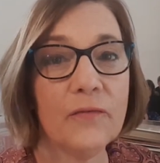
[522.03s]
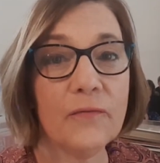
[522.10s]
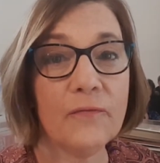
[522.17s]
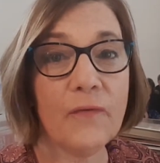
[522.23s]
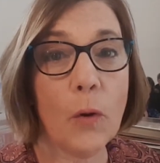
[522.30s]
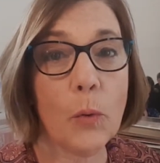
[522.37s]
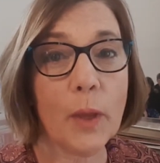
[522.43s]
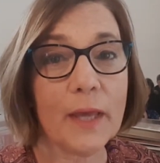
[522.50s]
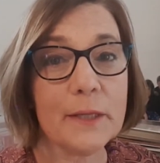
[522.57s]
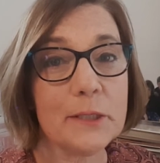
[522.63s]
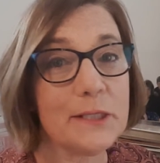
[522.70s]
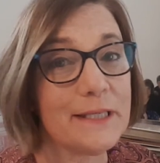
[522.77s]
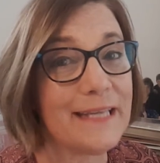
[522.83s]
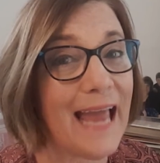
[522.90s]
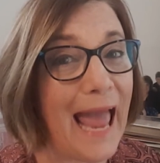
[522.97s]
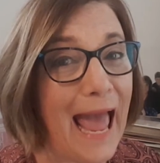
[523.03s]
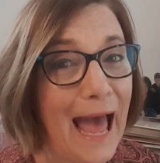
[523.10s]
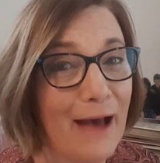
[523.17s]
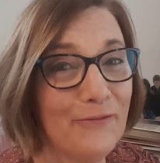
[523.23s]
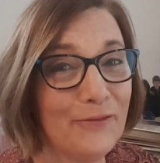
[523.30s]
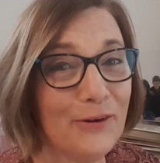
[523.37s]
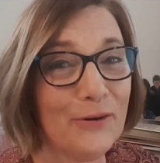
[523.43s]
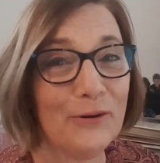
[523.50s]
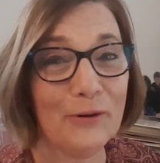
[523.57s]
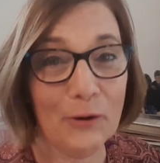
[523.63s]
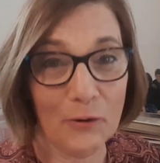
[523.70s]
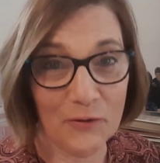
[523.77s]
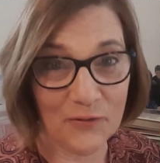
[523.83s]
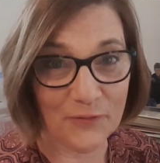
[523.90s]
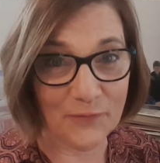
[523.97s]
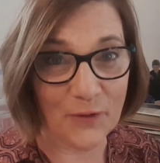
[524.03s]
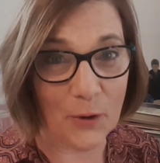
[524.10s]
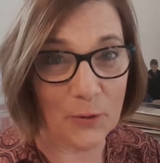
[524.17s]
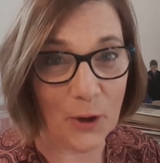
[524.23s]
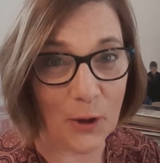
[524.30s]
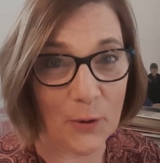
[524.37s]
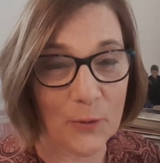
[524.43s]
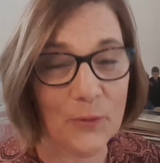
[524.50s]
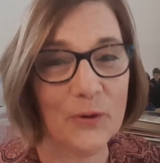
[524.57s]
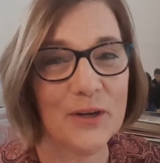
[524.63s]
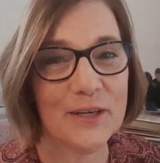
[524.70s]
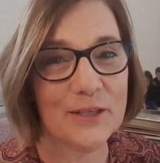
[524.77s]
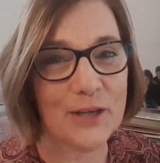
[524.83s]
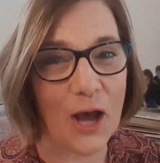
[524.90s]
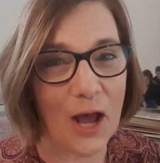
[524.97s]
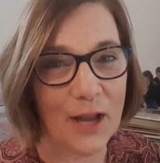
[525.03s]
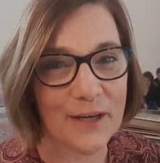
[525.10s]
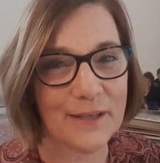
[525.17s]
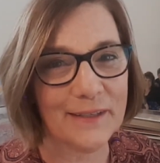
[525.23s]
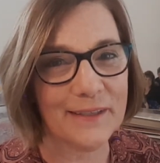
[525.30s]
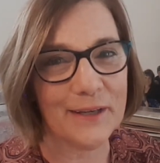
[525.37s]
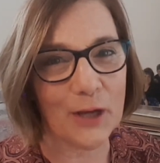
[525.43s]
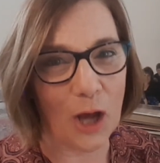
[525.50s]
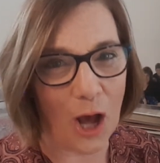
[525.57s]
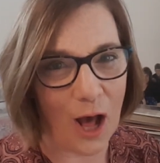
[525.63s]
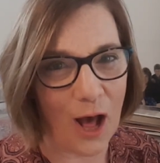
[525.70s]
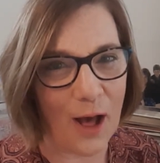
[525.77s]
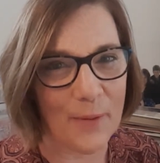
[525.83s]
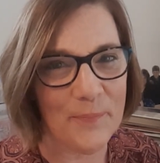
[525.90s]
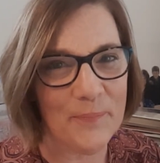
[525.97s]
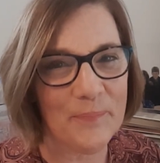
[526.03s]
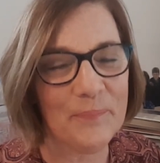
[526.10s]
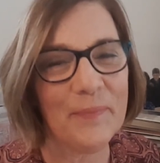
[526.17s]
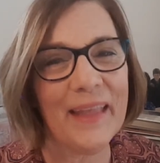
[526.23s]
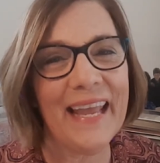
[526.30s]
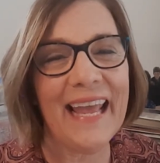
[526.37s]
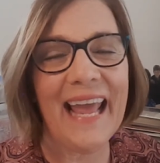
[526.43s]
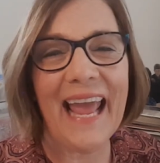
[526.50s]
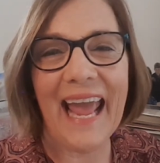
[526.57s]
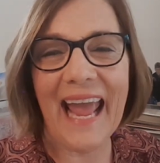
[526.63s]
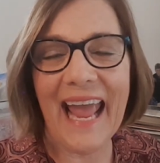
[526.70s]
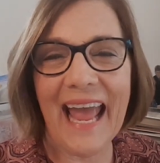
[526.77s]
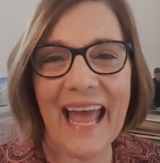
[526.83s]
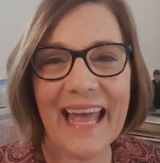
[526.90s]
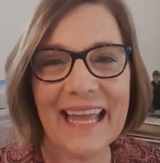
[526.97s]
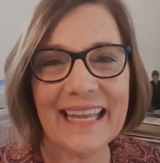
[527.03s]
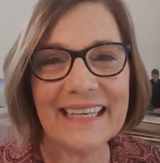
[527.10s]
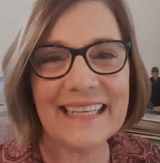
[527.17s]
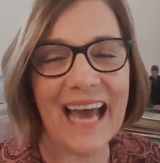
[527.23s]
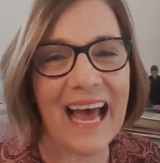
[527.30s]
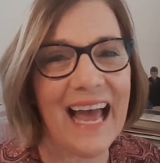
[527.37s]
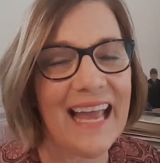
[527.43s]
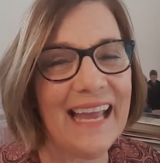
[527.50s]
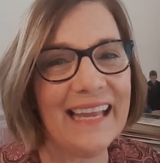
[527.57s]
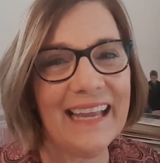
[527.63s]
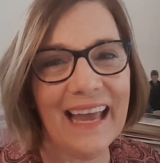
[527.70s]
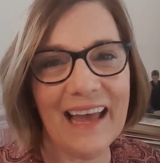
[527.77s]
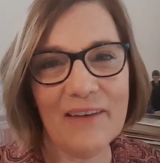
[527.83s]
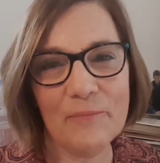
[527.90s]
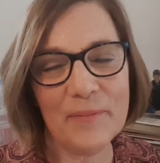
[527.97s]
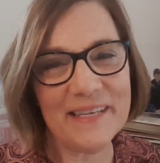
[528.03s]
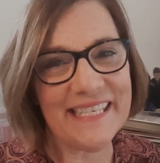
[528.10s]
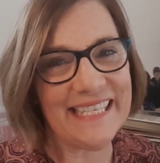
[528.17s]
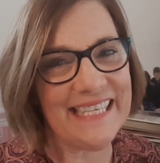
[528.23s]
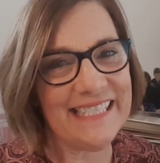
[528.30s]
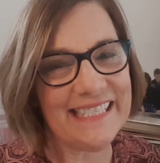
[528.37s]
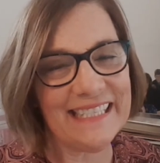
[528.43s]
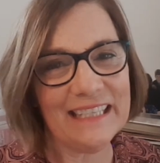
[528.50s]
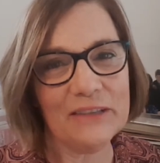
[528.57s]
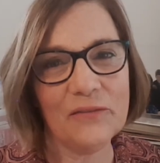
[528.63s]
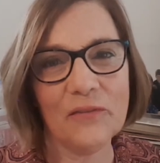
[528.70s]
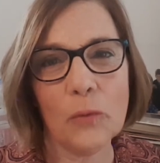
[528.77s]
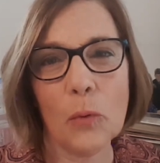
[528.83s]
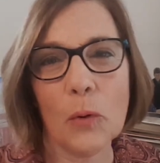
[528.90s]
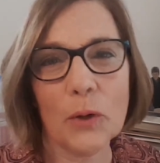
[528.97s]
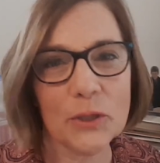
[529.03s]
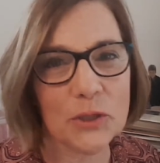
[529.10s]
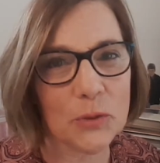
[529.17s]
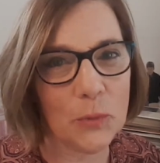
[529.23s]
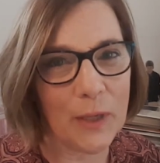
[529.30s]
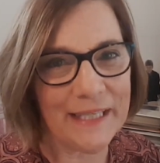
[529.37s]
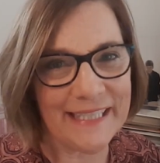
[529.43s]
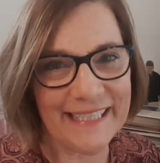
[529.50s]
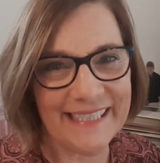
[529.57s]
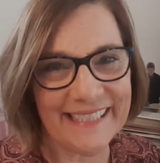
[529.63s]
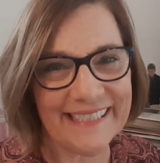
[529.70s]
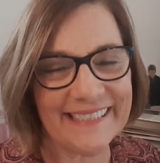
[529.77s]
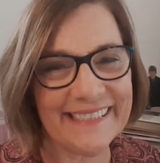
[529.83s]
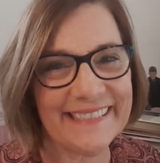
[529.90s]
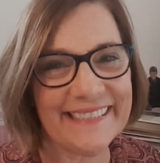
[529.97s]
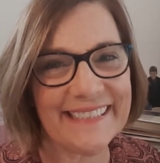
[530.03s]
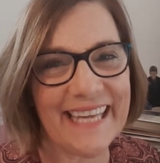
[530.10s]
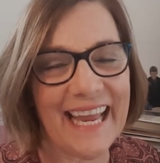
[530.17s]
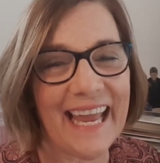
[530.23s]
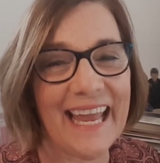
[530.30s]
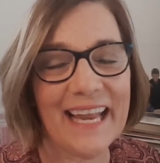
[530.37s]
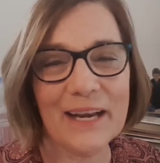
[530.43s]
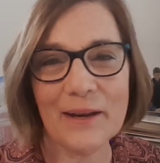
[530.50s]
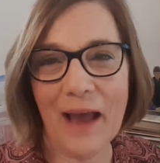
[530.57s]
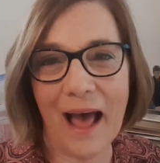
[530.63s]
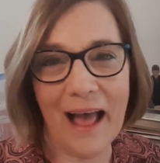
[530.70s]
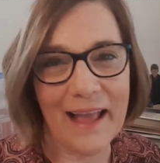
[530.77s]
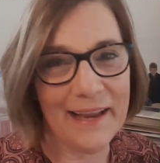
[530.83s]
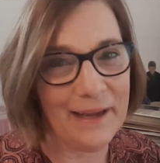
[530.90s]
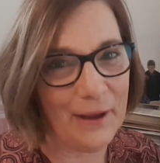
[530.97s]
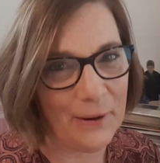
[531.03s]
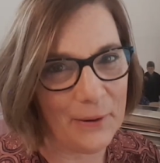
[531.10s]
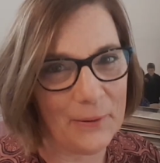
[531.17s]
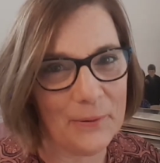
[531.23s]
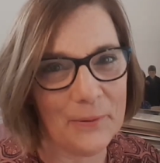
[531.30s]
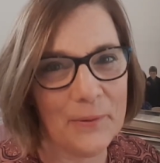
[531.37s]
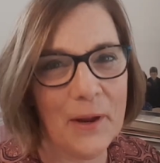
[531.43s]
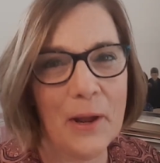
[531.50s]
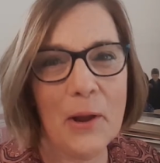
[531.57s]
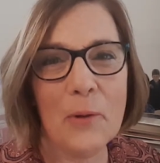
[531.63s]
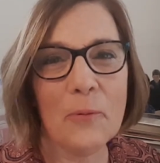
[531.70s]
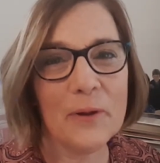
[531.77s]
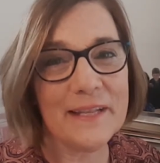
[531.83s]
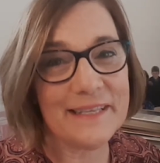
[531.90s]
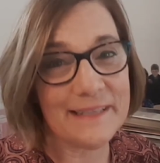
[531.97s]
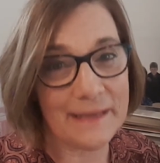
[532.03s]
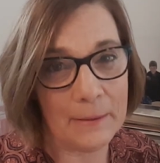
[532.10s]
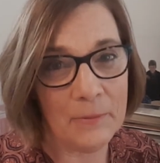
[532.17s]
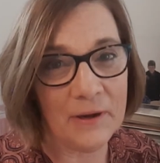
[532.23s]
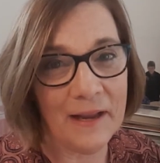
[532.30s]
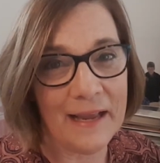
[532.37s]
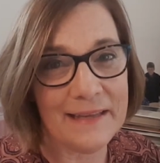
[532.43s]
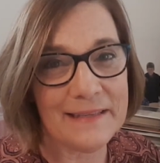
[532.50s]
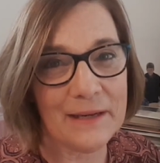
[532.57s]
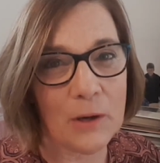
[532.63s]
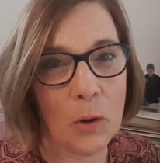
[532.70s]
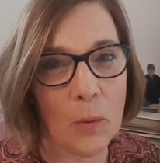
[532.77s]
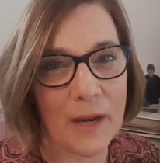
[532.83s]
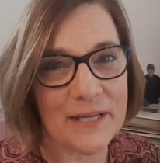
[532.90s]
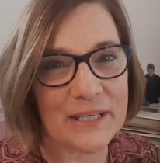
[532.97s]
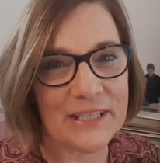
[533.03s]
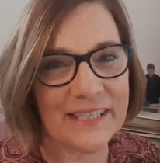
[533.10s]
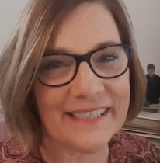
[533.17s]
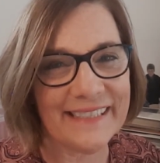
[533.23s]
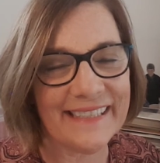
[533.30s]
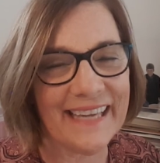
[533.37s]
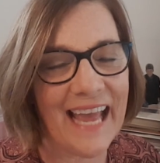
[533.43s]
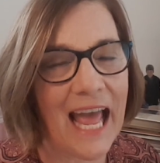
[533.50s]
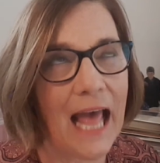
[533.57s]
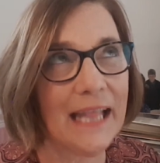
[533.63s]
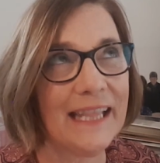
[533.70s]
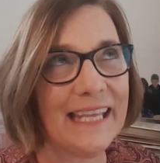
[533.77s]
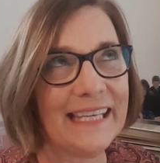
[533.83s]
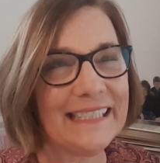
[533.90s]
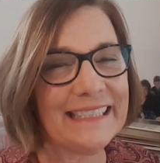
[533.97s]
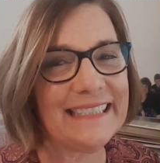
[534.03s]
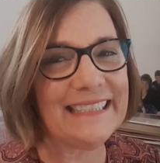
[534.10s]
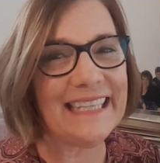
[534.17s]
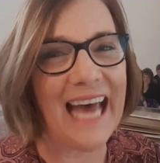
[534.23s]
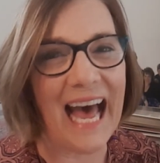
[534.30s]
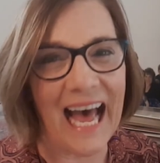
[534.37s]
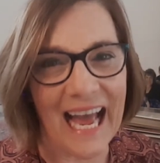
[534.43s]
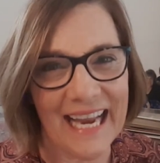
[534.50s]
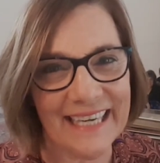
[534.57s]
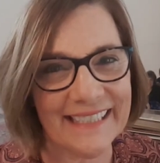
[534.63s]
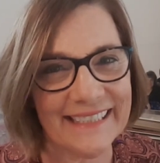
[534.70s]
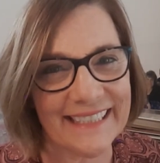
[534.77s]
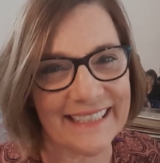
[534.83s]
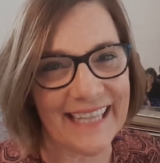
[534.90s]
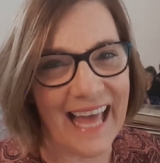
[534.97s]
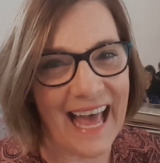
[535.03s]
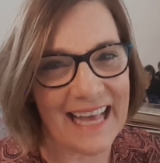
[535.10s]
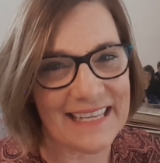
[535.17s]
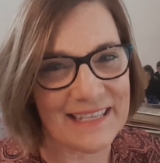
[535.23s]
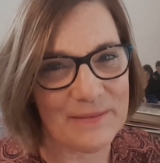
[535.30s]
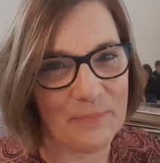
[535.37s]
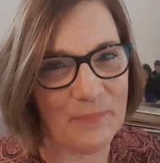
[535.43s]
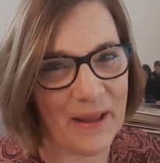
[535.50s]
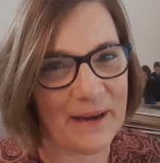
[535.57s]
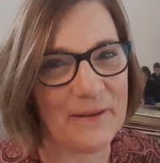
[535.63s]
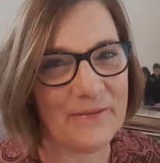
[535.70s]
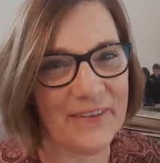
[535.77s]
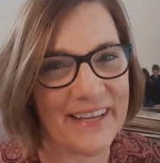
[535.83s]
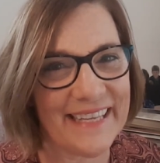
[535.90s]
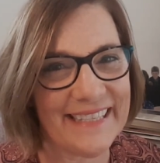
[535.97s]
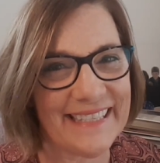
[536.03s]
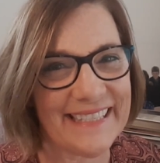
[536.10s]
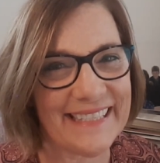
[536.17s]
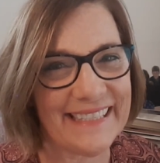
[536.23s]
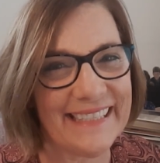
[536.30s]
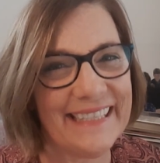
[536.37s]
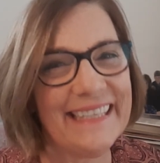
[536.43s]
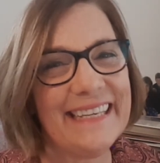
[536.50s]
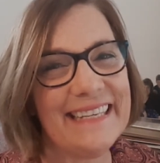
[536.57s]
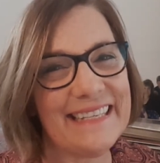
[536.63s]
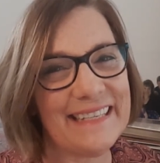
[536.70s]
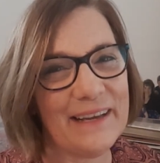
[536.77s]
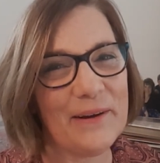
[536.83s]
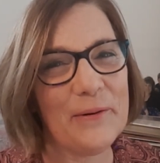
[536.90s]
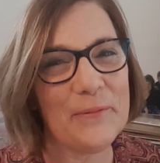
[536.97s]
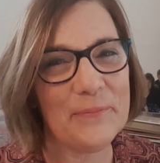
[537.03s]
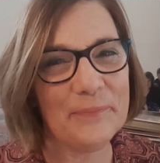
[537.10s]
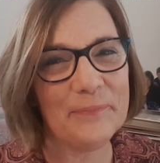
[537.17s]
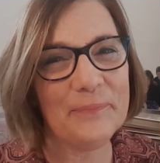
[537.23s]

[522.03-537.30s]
focusafterphoto.com. And I have been teaching for 20 years. And I know when someone has a question, the entire class benefits. So